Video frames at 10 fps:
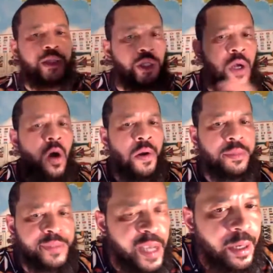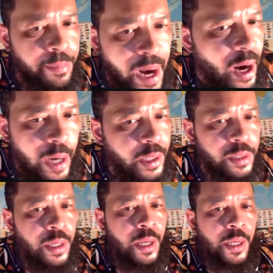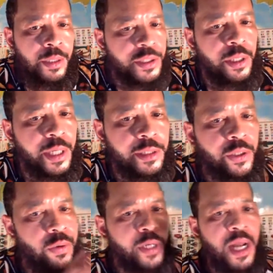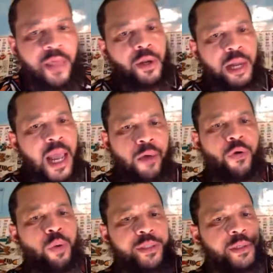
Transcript: You know what I'm saying? America took it to another level with